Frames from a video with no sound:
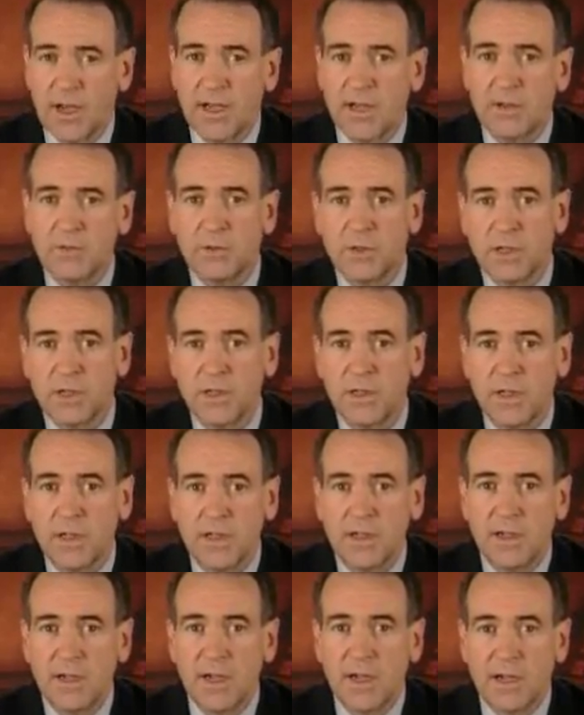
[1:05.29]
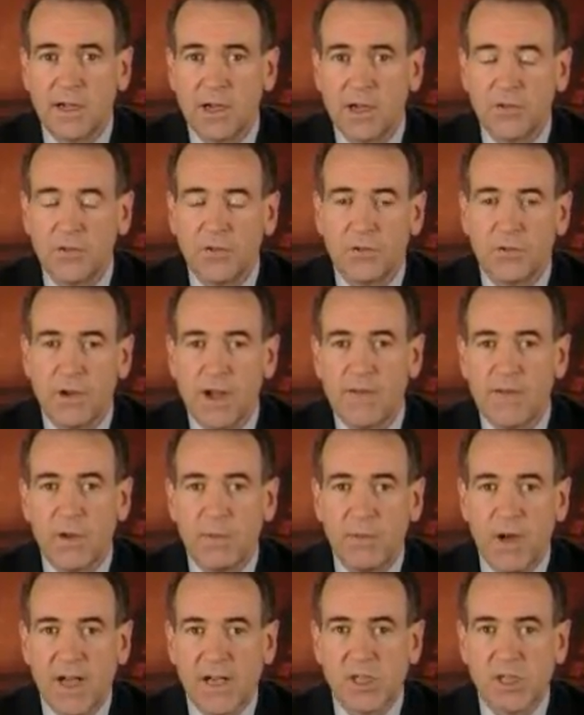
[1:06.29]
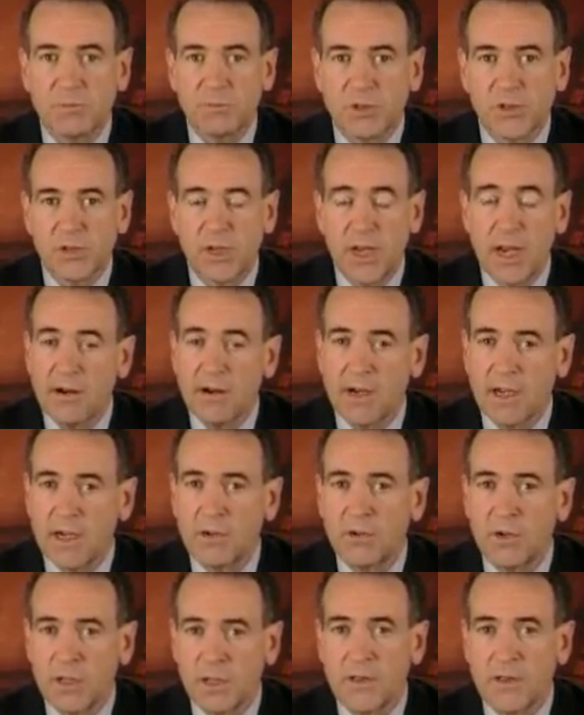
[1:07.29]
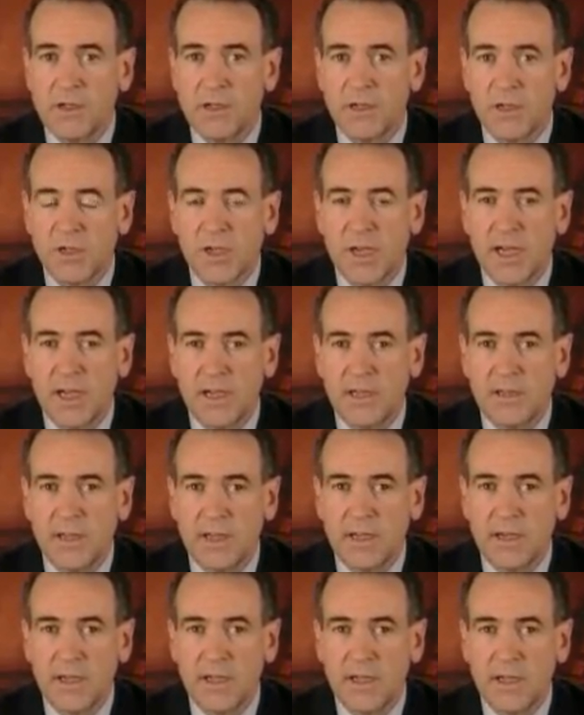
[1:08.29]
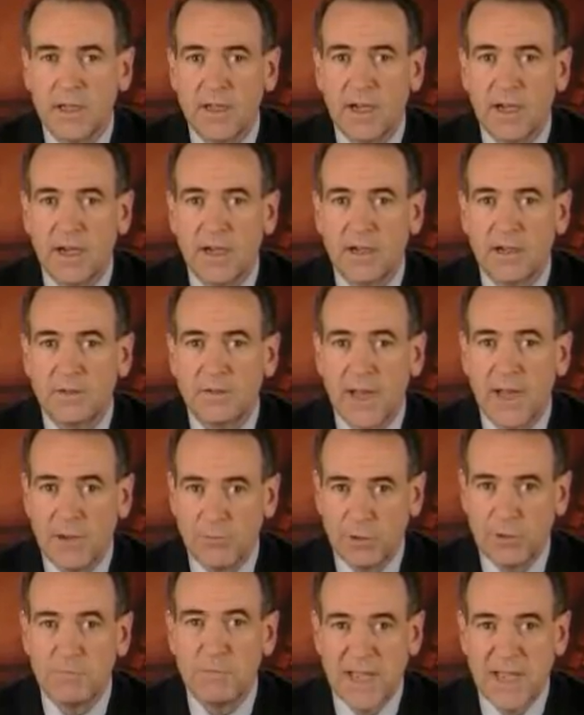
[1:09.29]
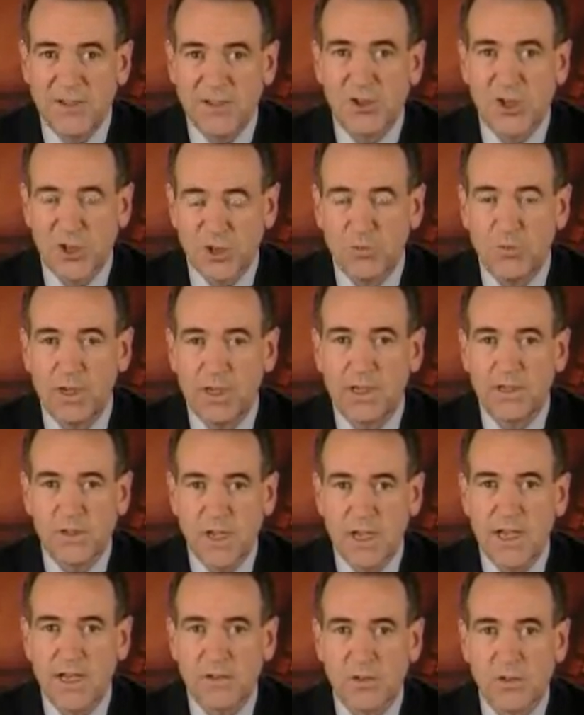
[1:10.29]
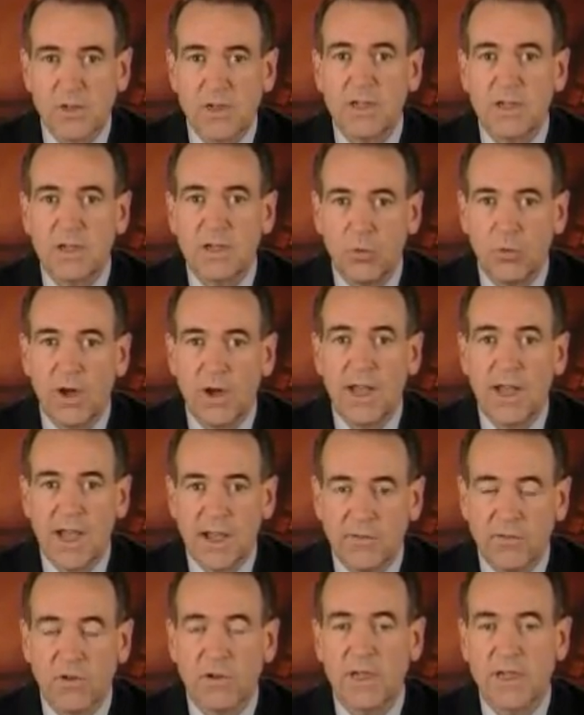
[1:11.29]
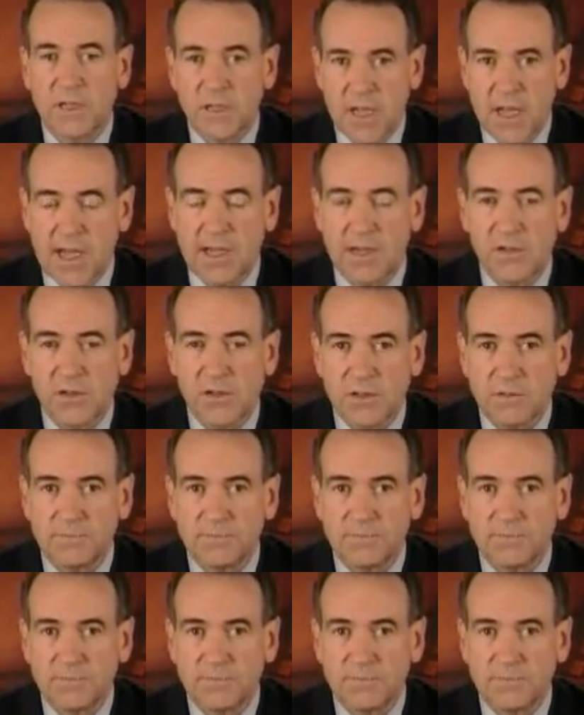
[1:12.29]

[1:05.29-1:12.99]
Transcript: And I don't want to go through every possible scenario other than to say that that would mean just what it says, whatever it takes.